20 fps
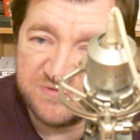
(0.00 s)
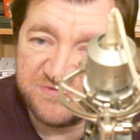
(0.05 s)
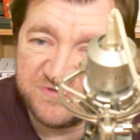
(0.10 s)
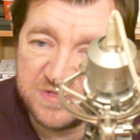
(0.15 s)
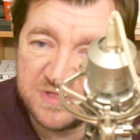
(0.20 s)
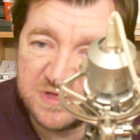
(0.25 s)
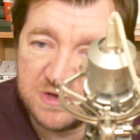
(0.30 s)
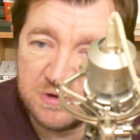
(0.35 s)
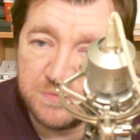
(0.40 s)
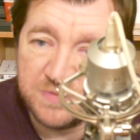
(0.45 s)

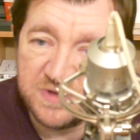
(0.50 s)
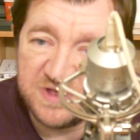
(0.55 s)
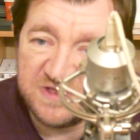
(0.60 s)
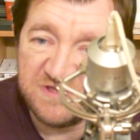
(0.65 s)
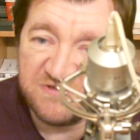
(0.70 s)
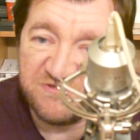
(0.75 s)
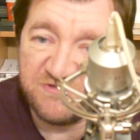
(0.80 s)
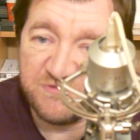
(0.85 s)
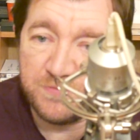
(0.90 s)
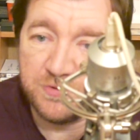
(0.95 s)
little bit
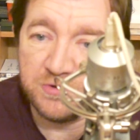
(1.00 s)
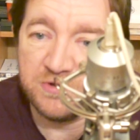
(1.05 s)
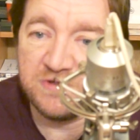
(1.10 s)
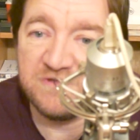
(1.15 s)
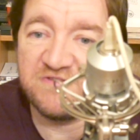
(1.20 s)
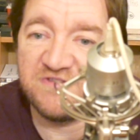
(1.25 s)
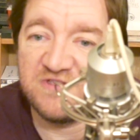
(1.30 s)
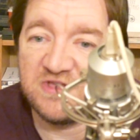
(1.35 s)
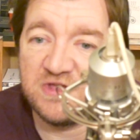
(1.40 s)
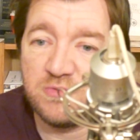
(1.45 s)

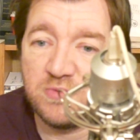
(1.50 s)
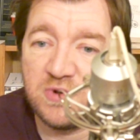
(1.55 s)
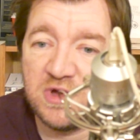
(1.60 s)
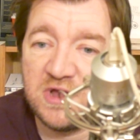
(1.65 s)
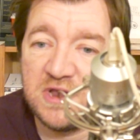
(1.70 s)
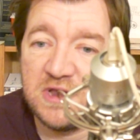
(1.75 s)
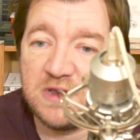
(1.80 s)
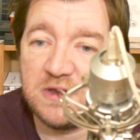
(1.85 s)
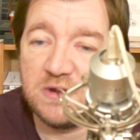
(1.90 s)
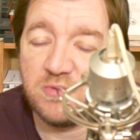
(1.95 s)
disappointed
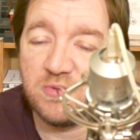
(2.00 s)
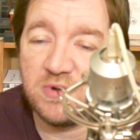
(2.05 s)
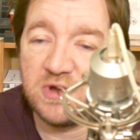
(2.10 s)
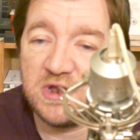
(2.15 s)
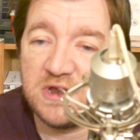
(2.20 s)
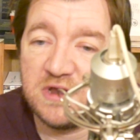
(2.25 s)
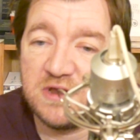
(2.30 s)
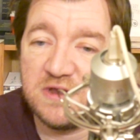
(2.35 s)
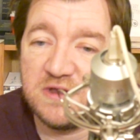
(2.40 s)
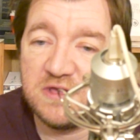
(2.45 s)
when
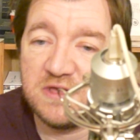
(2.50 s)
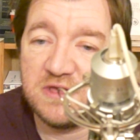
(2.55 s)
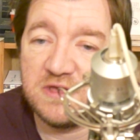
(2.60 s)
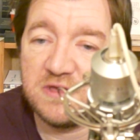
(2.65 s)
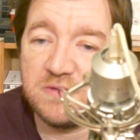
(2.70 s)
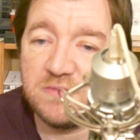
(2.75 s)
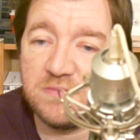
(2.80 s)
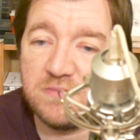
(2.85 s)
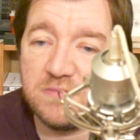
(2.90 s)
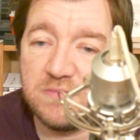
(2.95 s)

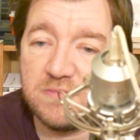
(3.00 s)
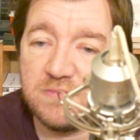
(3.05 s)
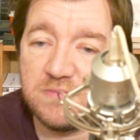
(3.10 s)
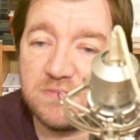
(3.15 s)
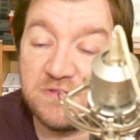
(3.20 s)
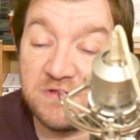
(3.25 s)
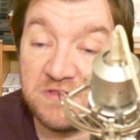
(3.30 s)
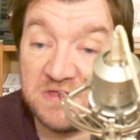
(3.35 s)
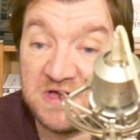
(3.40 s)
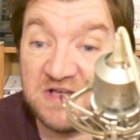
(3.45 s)

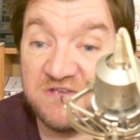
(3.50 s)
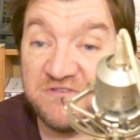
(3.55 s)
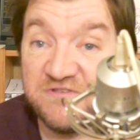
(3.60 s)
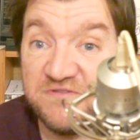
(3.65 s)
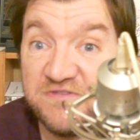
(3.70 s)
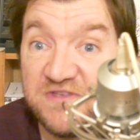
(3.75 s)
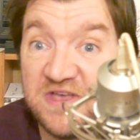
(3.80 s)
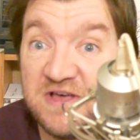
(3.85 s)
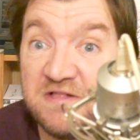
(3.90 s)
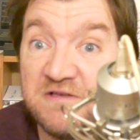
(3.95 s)
the likes of
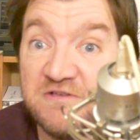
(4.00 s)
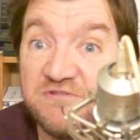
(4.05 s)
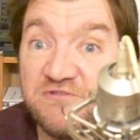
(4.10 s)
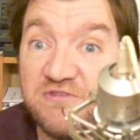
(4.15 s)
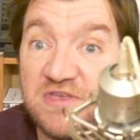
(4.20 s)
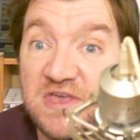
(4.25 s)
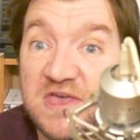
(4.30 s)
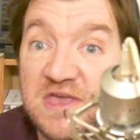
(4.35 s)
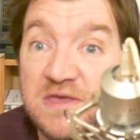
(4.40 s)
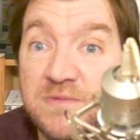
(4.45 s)
Tellers
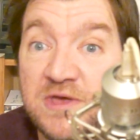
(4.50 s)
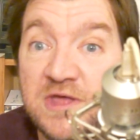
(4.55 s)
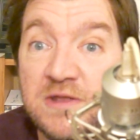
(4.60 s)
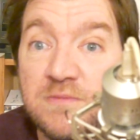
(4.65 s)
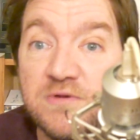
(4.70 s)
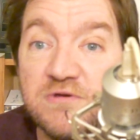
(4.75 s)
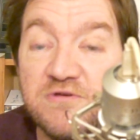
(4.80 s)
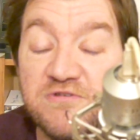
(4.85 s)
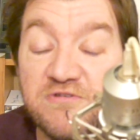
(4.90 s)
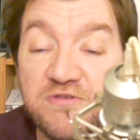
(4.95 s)
came in,
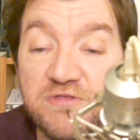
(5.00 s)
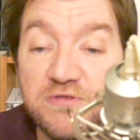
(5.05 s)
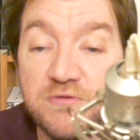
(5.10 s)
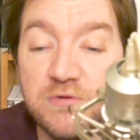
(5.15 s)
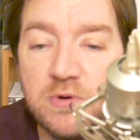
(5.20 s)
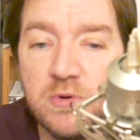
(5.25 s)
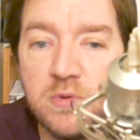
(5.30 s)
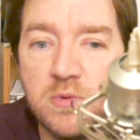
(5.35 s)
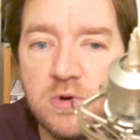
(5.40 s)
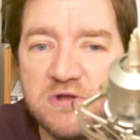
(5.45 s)
because I
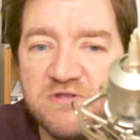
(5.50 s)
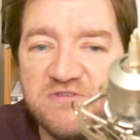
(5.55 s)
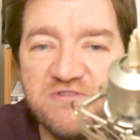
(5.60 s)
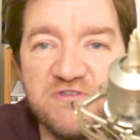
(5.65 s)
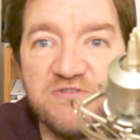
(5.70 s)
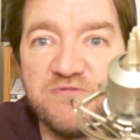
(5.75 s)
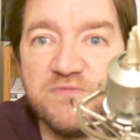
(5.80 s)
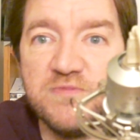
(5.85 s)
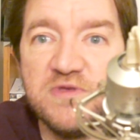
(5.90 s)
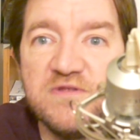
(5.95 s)
thought, well, what does
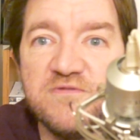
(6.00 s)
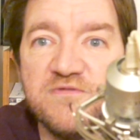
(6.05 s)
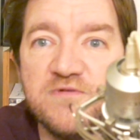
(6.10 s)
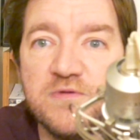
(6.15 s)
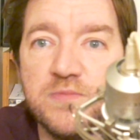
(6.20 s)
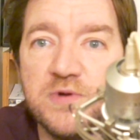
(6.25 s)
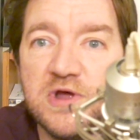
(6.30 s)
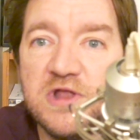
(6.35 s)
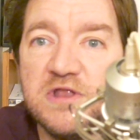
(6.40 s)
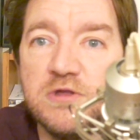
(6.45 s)
this mean for
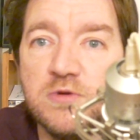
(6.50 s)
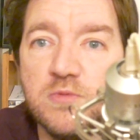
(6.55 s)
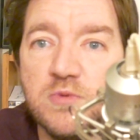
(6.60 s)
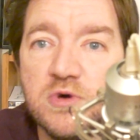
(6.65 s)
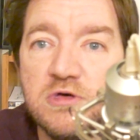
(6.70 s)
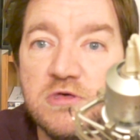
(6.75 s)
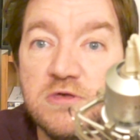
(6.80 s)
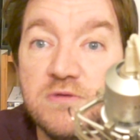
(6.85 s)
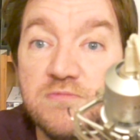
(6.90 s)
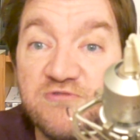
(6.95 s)
Brandon
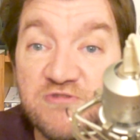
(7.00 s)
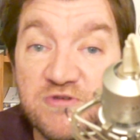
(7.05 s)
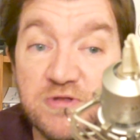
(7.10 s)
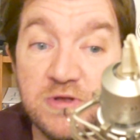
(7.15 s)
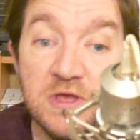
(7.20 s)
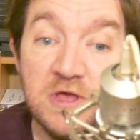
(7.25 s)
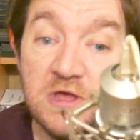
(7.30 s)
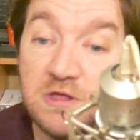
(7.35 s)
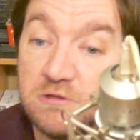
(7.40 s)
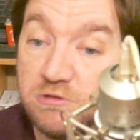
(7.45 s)
Williams? And
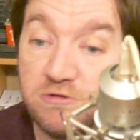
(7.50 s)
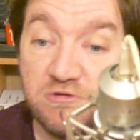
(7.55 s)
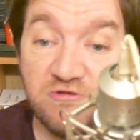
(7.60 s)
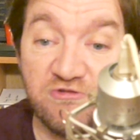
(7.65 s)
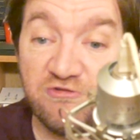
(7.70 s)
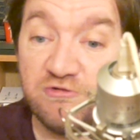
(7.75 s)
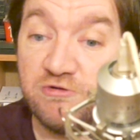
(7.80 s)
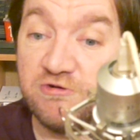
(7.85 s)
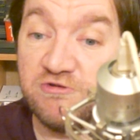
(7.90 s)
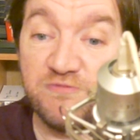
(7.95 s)
Luke
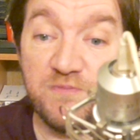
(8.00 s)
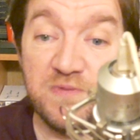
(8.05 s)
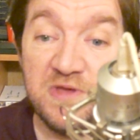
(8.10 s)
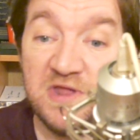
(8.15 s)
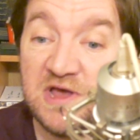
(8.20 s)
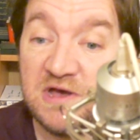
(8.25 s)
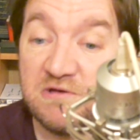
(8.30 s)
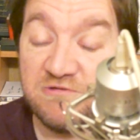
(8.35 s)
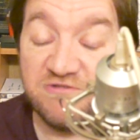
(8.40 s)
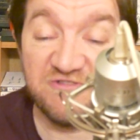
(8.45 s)
Shaw's
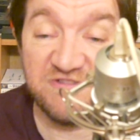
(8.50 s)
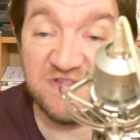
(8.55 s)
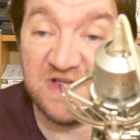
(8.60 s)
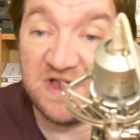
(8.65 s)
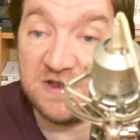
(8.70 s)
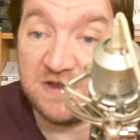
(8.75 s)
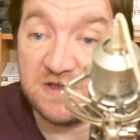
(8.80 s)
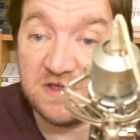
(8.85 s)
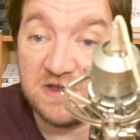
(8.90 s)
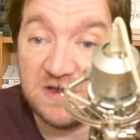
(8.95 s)
been
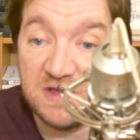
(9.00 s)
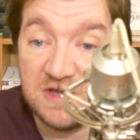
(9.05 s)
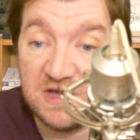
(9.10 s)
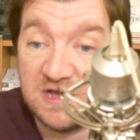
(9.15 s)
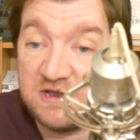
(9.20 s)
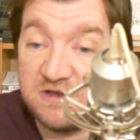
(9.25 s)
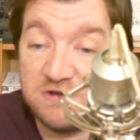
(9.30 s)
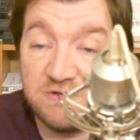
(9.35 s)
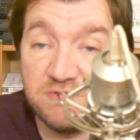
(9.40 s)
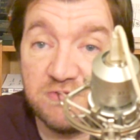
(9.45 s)
outstanding,
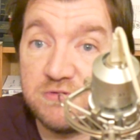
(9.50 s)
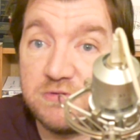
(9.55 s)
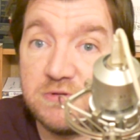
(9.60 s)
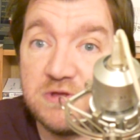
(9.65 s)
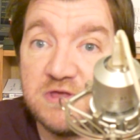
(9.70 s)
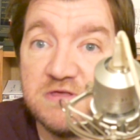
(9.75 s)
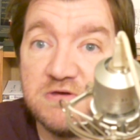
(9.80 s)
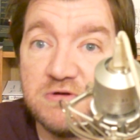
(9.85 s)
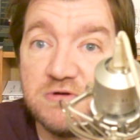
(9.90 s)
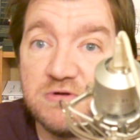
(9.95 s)
had another
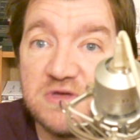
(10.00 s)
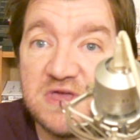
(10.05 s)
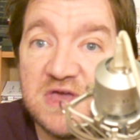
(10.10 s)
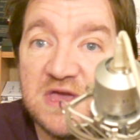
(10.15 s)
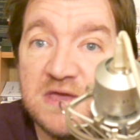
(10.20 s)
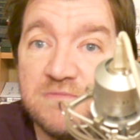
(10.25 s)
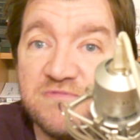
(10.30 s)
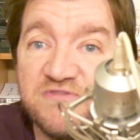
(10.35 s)
really good game